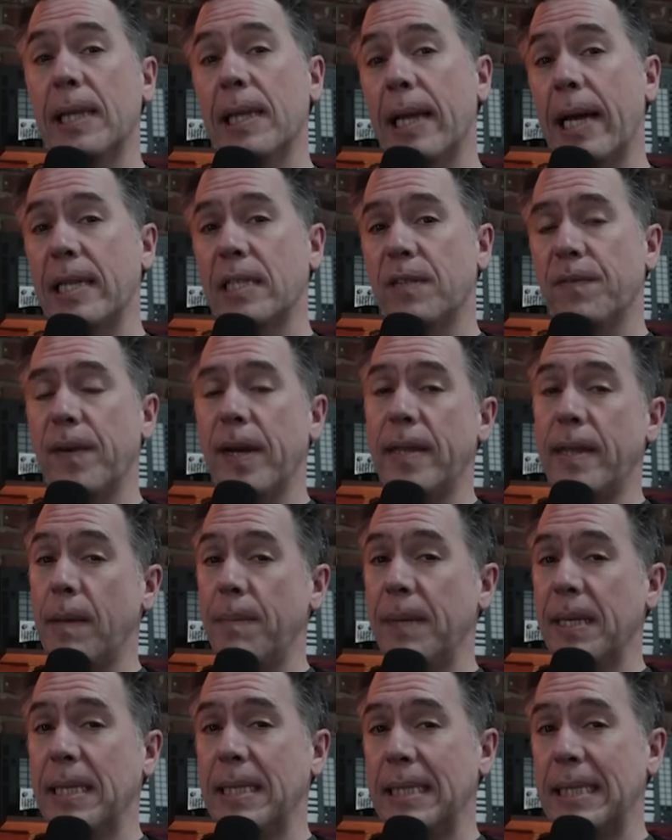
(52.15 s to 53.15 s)
classify
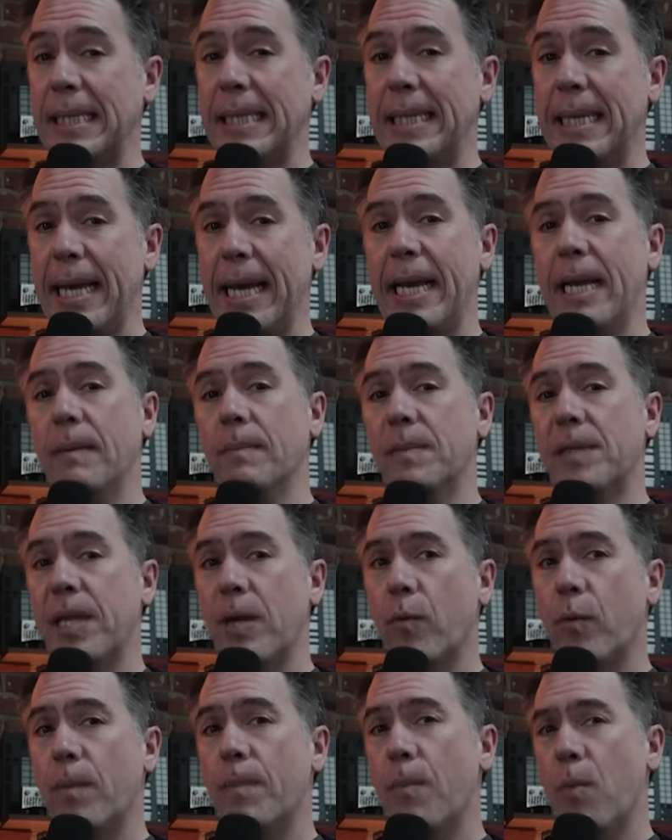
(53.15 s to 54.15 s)
them as games.
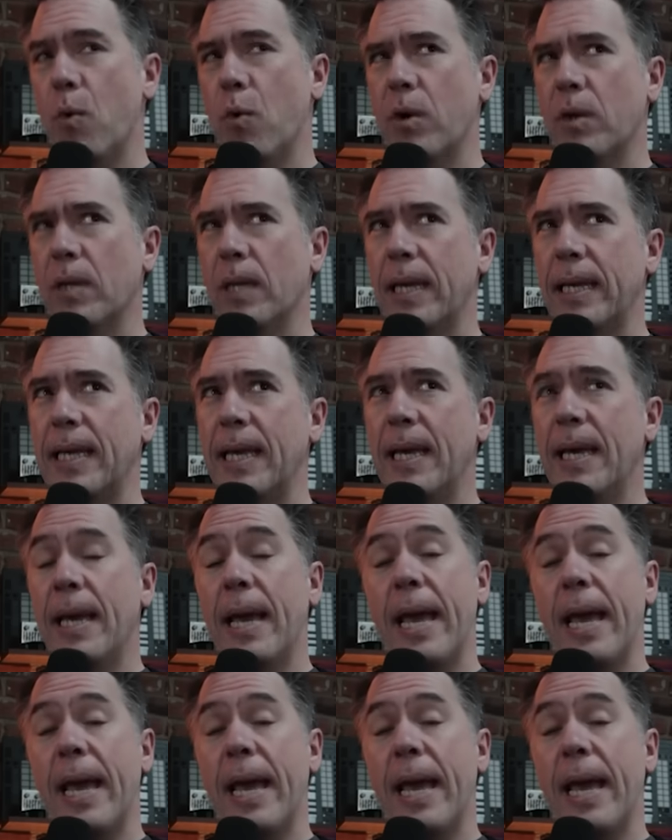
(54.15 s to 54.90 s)
They were more like